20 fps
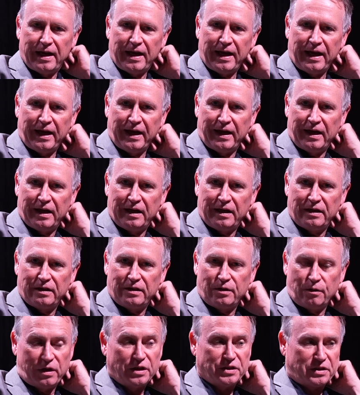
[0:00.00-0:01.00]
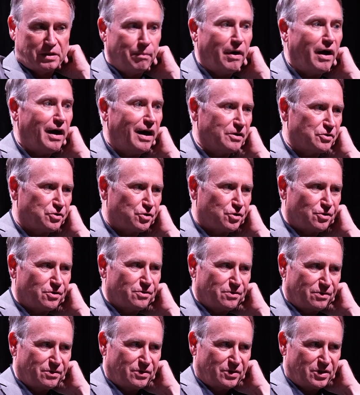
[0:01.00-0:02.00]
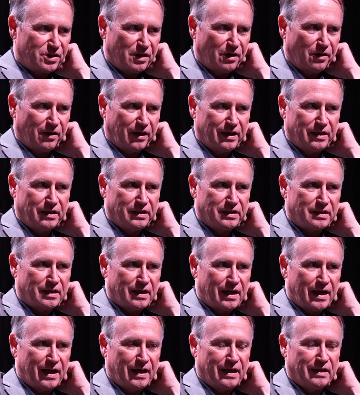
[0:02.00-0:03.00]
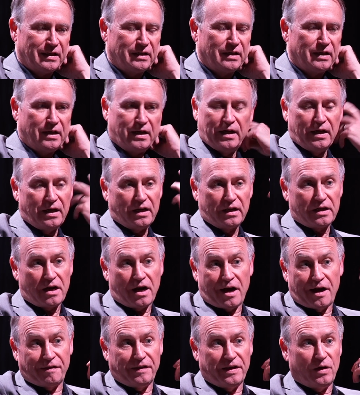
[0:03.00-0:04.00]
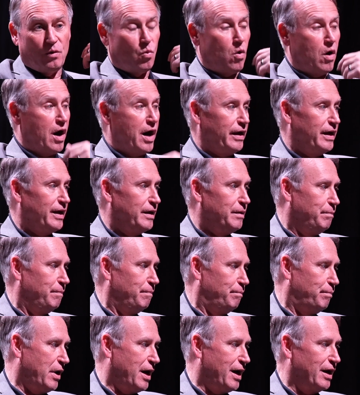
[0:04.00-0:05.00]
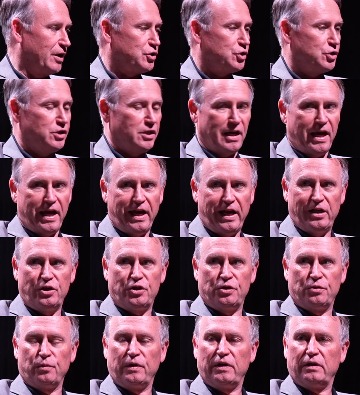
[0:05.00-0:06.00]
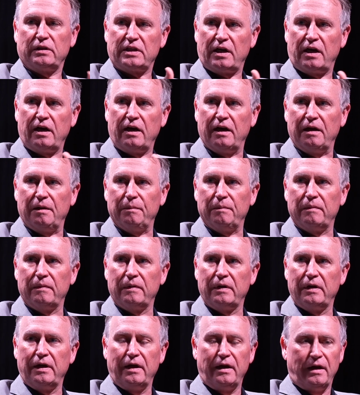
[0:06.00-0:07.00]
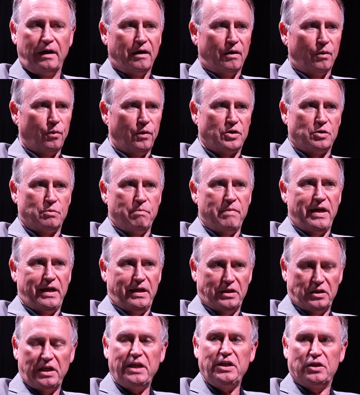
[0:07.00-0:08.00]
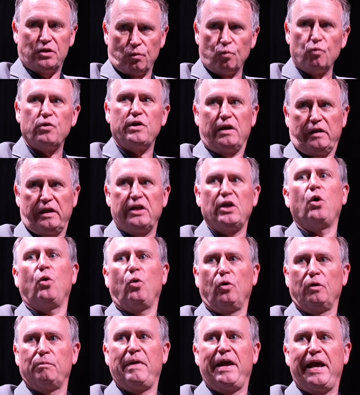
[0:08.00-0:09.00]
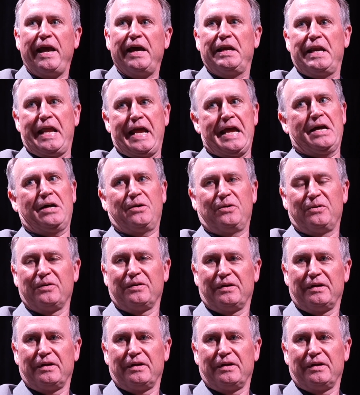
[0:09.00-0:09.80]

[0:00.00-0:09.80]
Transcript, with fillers: and who does the Bosch series. And Connelly wanted Bosch to age in real time, which means he's a really old man now,